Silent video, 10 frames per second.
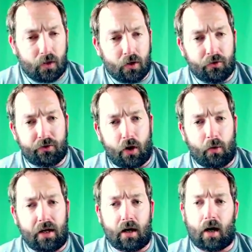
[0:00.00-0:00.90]

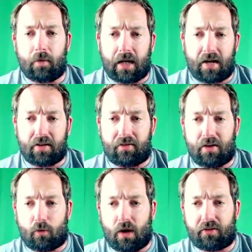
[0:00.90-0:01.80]
So guys, if you
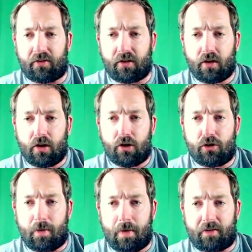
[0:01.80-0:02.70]
have questions,
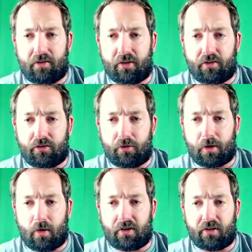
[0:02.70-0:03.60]
shoot me messages, shoot me
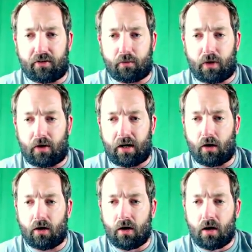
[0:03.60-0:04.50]
questions. We are
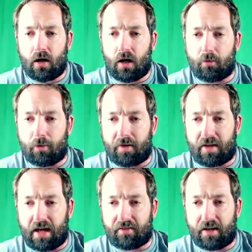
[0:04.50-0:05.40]
here. Nobody's
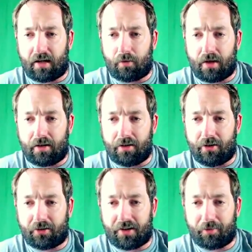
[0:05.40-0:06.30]
asked any
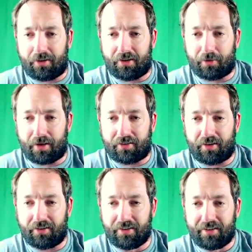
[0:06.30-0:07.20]
nurse Kimberly to the
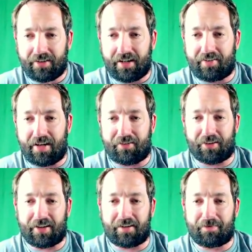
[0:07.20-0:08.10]
rescue. I saved
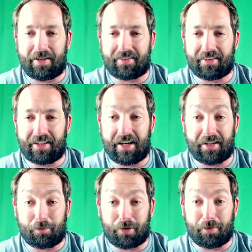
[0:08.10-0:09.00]
your life, basically. Yeah,
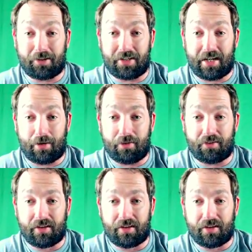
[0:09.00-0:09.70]
you pretty much did. I was